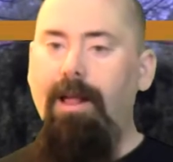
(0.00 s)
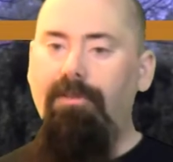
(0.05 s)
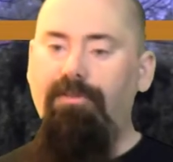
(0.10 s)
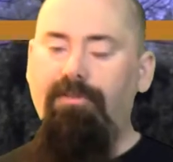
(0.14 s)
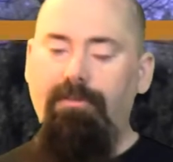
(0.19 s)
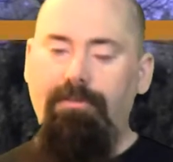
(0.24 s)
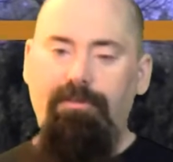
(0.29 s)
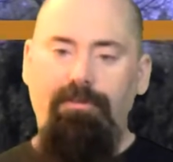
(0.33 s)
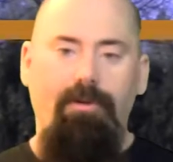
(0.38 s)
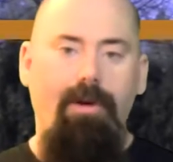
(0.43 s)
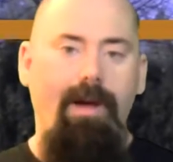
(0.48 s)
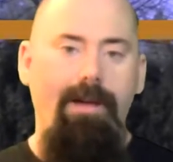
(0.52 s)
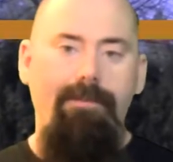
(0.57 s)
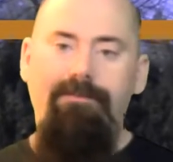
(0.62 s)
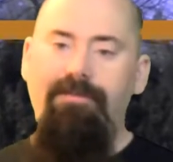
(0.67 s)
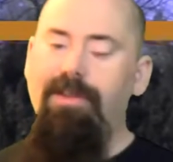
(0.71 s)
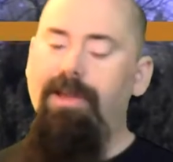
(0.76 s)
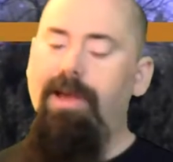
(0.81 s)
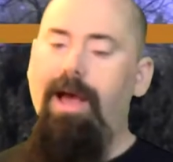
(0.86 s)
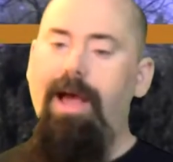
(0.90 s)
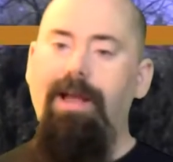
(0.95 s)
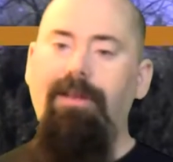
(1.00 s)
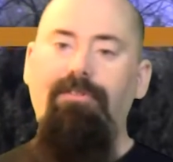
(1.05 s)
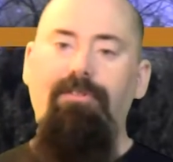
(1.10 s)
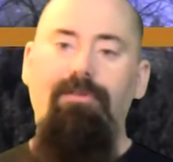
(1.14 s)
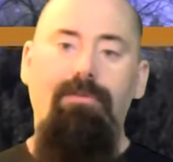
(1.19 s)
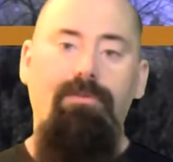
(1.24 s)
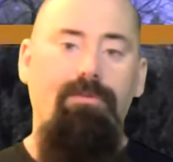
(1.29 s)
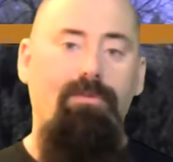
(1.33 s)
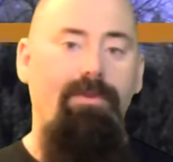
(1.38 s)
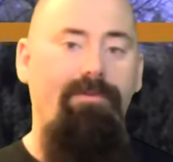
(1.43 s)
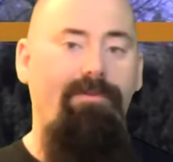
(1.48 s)
Subscribe via
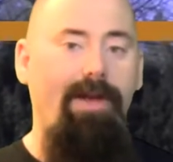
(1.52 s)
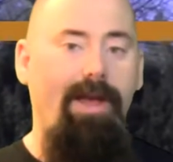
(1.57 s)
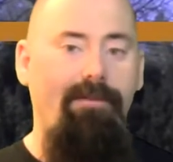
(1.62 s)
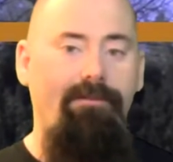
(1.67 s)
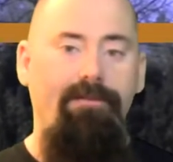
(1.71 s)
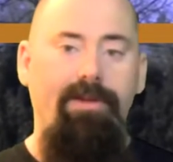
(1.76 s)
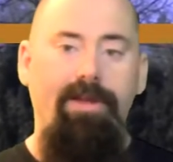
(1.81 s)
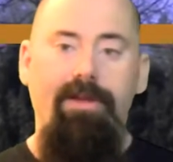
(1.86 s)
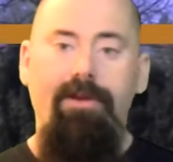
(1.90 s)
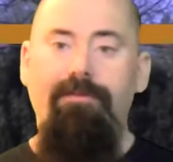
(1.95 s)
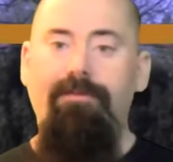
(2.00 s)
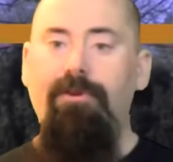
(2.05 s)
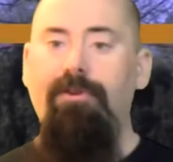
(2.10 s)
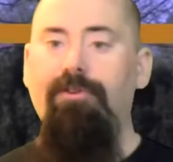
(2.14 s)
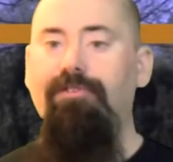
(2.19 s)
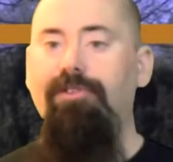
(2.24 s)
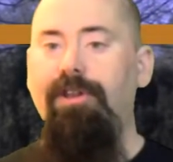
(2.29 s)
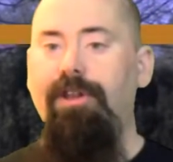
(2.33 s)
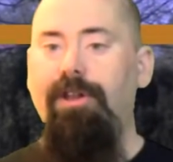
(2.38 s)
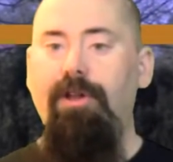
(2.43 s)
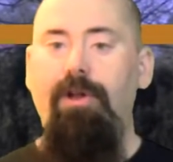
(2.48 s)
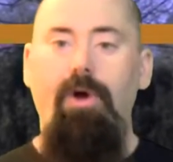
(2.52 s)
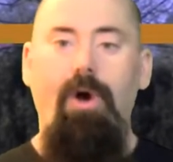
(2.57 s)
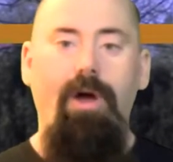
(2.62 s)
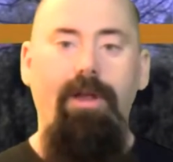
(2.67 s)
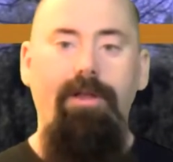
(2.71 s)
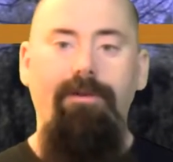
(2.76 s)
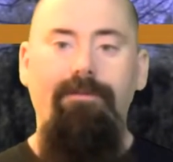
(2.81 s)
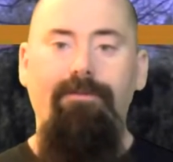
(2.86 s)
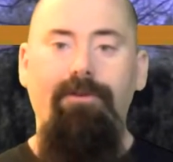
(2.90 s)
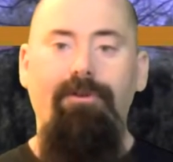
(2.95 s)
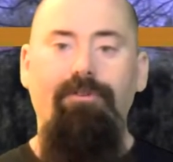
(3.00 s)
iTunes. We've got a video version and an
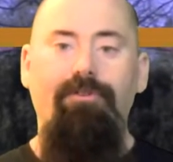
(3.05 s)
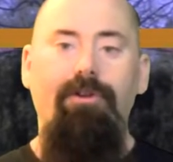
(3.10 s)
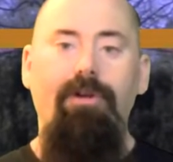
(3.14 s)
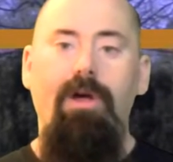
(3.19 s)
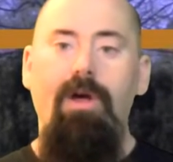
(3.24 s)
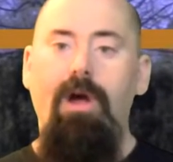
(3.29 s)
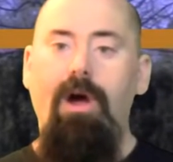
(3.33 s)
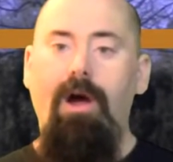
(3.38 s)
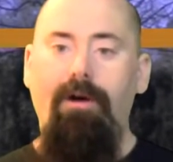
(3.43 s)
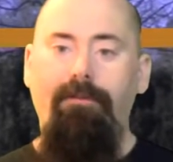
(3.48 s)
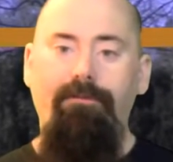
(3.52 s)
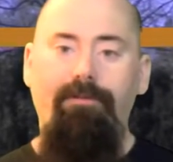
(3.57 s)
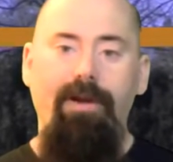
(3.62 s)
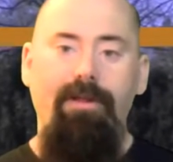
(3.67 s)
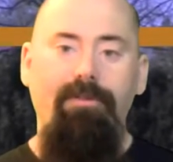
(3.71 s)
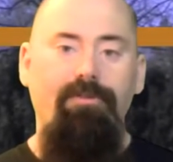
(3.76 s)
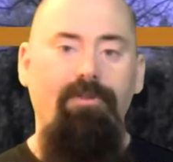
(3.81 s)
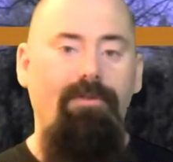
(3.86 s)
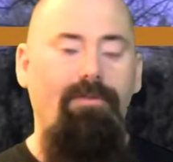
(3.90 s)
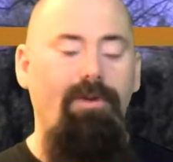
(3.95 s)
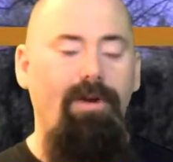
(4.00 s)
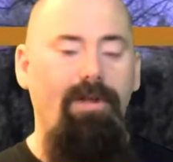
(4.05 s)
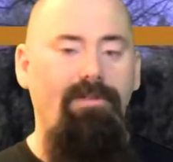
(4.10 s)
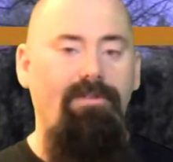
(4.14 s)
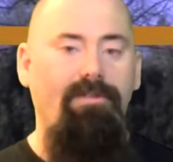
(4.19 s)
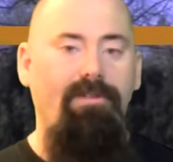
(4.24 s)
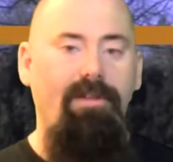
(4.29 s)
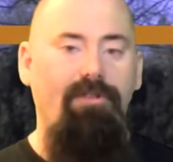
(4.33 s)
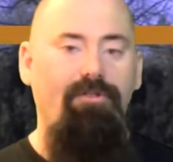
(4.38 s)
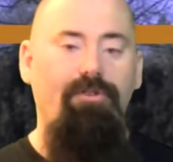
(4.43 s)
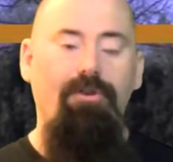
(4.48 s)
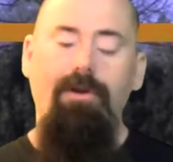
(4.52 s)
audio version. Our friends over at
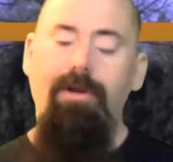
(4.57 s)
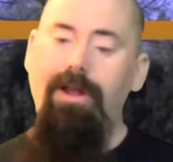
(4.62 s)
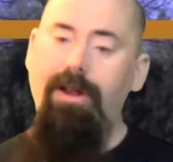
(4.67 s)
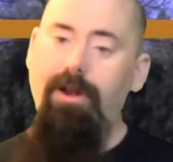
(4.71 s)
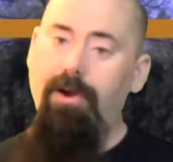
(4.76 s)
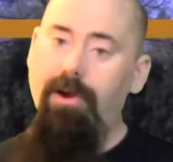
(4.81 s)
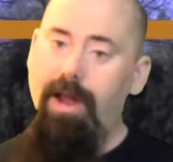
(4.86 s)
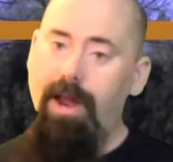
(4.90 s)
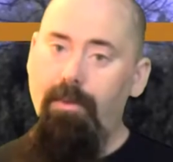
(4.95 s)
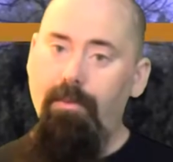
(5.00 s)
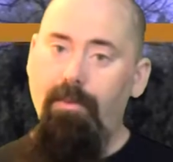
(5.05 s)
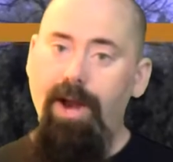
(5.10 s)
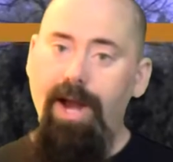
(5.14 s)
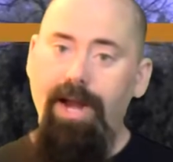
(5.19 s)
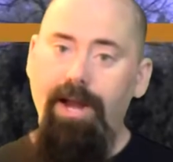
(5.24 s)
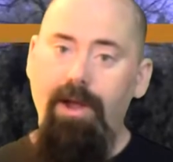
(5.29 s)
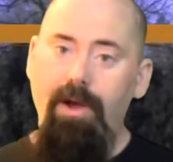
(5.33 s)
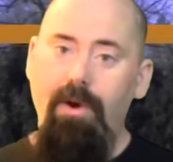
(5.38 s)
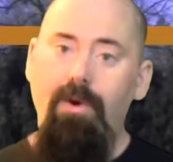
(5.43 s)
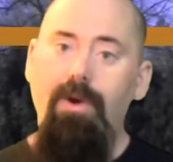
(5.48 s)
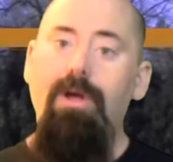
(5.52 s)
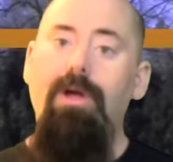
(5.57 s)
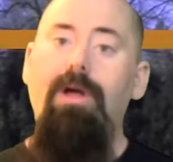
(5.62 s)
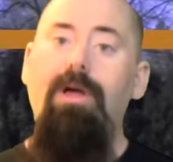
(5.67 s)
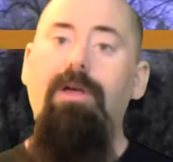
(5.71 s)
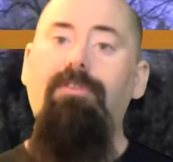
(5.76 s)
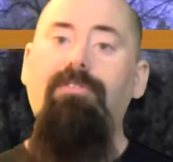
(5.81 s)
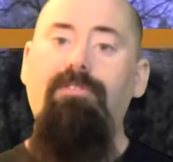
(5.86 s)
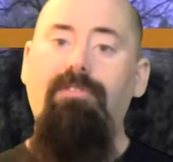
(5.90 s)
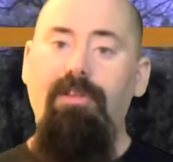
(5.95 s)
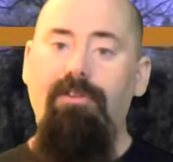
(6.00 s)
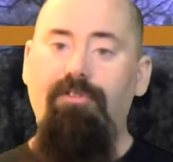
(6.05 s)
Stitcher Internet Radio,
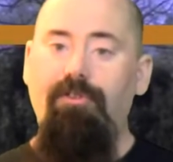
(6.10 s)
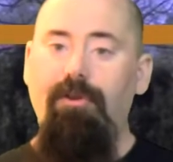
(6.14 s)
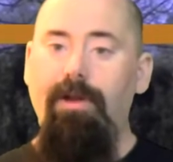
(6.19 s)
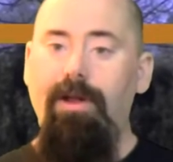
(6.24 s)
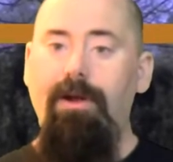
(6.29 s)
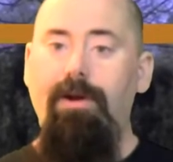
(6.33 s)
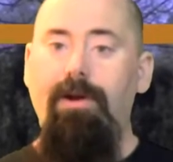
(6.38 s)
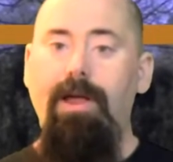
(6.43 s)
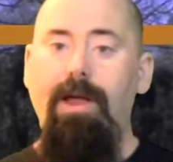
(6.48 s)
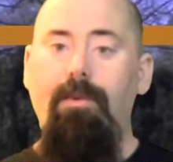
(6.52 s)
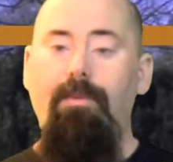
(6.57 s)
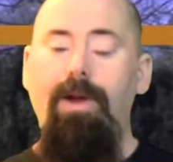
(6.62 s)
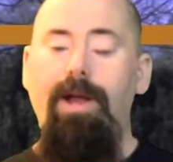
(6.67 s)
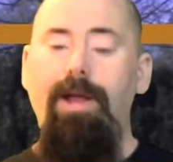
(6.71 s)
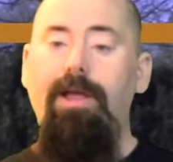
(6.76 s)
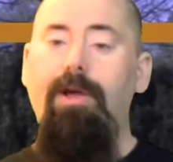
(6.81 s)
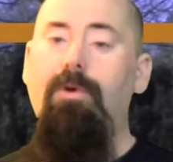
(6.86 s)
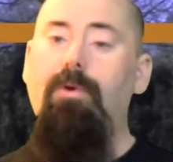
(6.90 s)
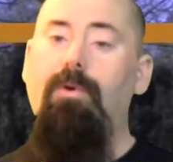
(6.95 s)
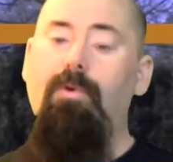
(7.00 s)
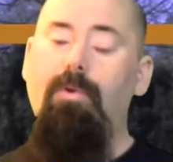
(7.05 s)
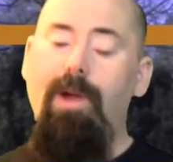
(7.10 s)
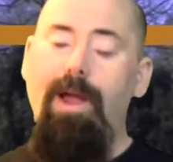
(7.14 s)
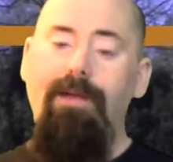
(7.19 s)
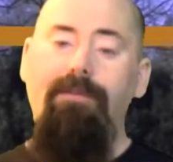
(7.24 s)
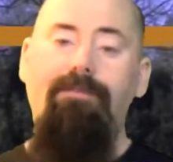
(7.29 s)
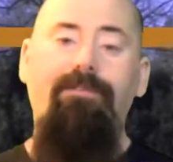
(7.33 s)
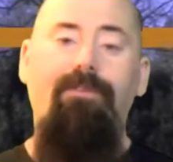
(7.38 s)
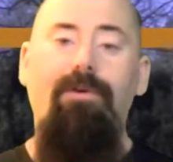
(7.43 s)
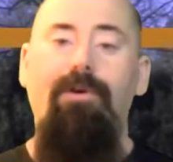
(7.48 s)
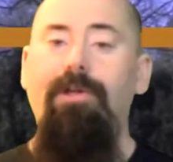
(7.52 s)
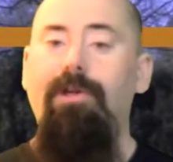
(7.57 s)
Stitcher Internet Radio,
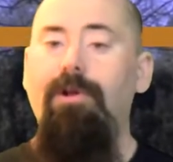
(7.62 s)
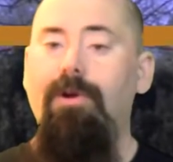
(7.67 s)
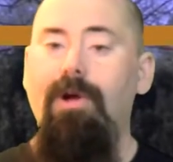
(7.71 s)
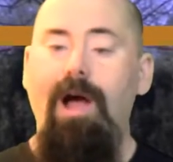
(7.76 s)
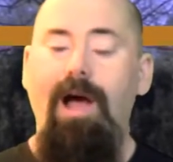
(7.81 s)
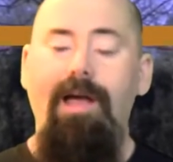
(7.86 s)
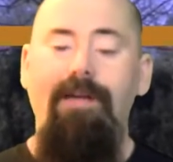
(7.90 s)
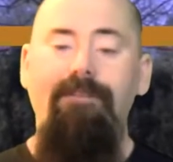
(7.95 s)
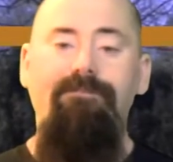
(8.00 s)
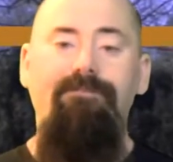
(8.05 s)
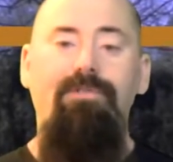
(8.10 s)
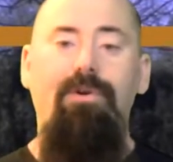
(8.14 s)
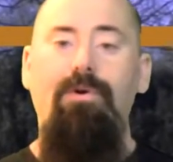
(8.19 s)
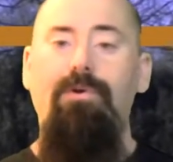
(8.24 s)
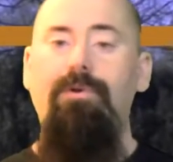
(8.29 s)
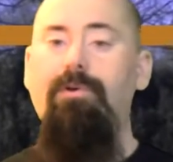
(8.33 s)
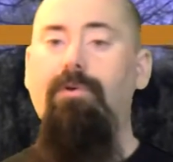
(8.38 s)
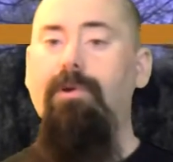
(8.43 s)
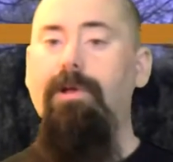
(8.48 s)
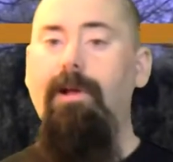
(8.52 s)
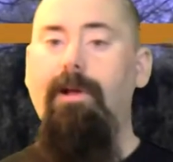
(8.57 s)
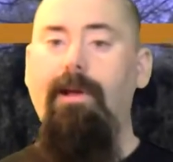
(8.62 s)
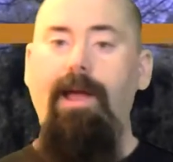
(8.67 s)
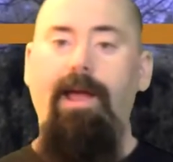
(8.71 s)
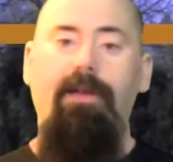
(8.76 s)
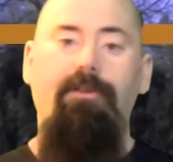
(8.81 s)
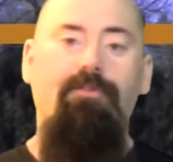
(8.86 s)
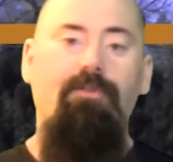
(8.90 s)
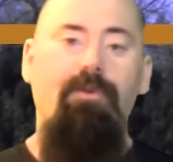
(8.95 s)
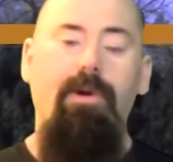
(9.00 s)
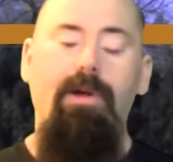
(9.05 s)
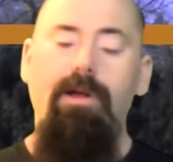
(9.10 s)
great for your iPhone or your
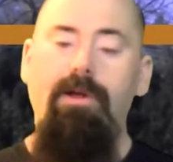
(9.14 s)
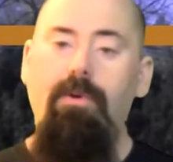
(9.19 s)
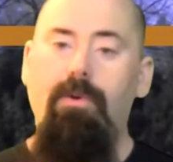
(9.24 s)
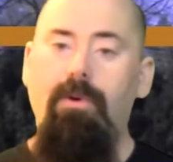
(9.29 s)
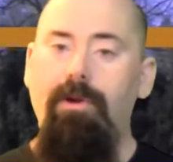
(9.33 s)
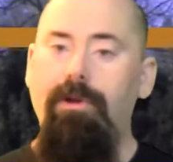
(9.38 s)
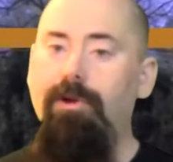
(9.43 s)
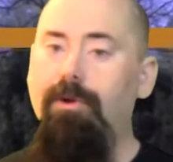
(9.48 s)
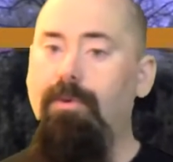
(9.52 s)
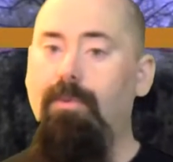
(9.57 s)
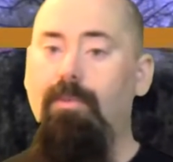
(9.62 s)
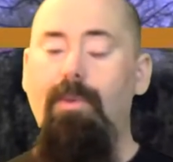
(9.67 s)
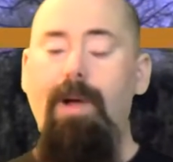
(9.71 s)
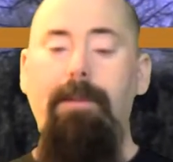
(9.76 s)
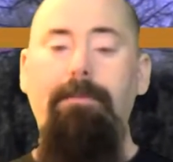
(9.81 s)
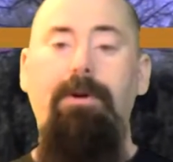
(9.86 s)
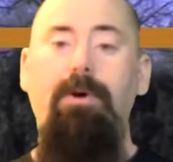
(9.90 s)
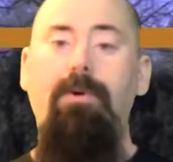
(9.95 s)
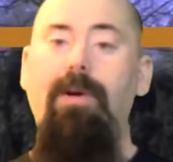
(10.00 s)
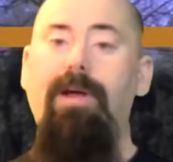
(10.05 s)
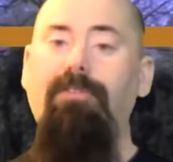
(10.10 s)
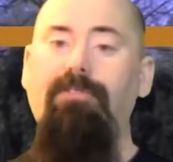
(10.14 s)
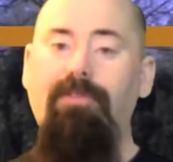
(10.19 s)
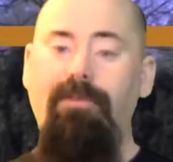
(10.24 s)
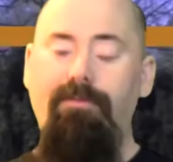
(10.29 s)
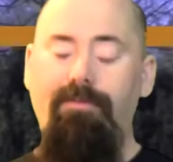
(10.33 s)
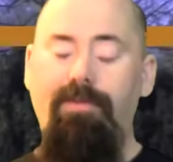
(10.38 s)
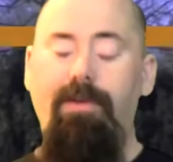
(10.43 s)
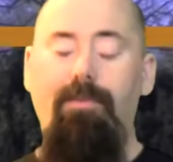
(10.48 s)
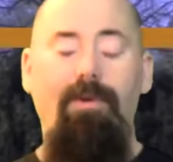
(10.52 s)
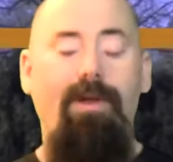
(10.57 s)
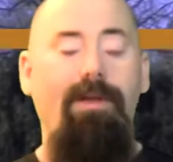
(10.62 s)
Android or your WebOS,
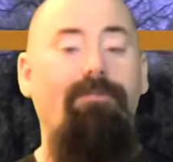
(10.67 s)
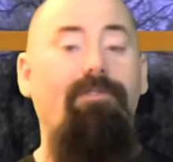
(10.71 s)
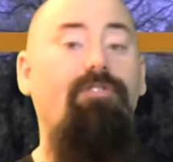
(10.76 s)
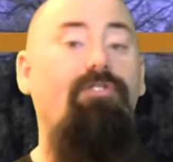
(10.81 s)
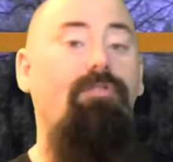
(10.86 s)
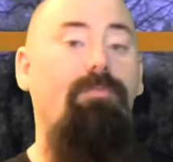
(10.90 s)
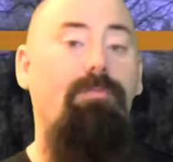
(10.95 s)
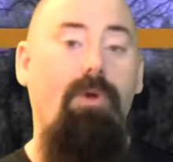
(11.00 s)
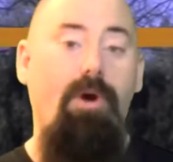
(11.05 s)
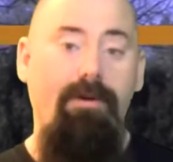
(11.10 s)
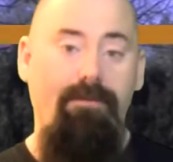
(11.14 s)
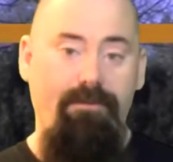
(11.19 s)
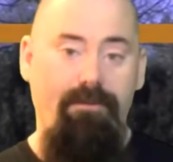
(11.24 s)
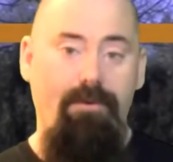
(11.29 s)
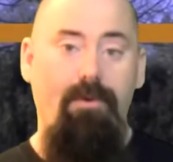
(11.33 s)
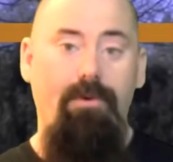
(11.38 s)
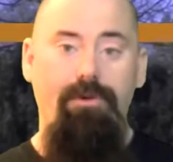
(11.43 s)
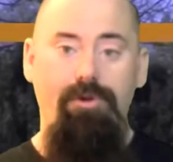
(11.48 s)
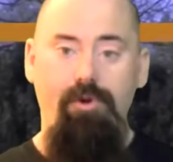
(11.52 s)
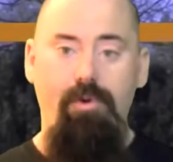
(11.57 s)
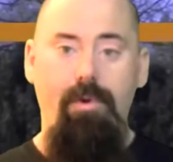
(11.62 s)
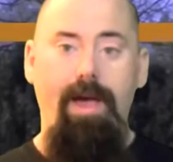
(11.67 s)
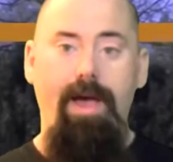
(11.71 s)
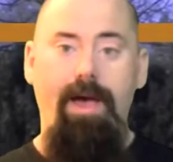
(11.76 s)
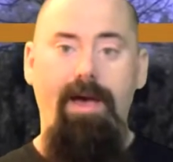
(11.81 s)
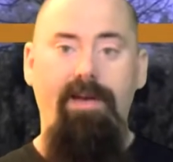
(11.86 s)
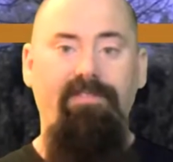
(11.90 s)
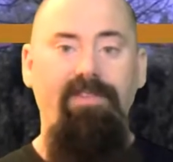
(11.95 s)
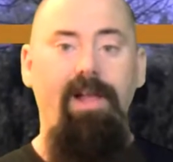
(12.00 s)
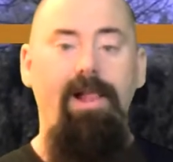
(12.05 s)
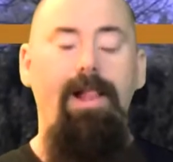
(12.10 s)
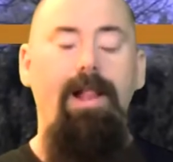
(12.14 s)
if the whatever smartphone you
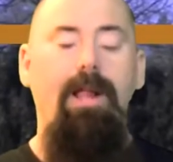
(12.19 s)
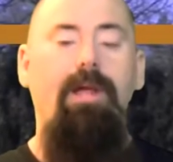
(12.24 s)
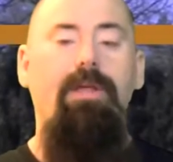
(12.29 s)
have.